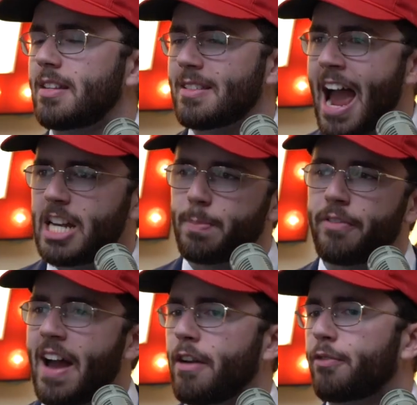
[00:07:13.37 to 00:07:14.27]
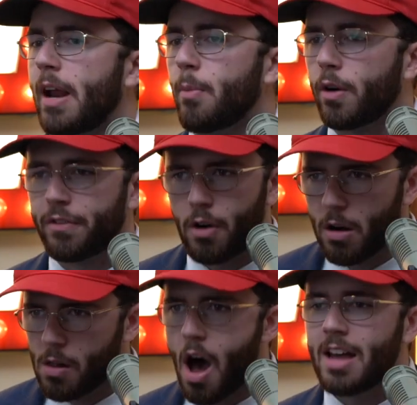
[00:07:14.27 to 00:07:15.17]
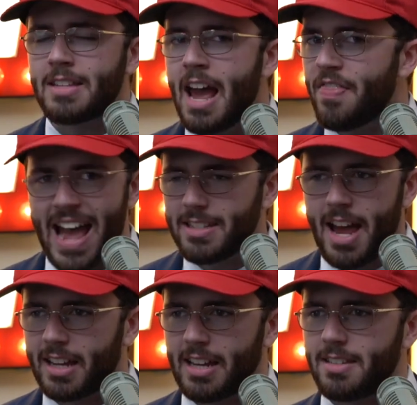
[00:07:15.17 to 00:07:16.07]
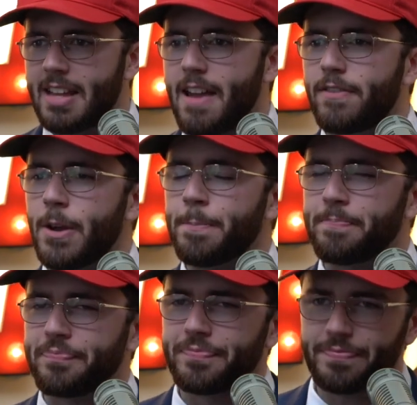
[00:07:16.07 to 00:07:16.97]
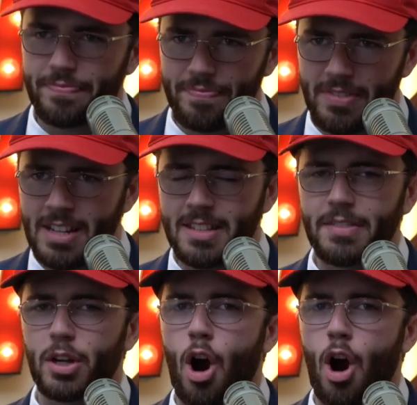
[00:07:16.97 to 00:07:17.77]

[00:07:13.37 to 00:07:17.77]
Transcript: designed to provide a framework for our laws, that's not going to save you. It's like the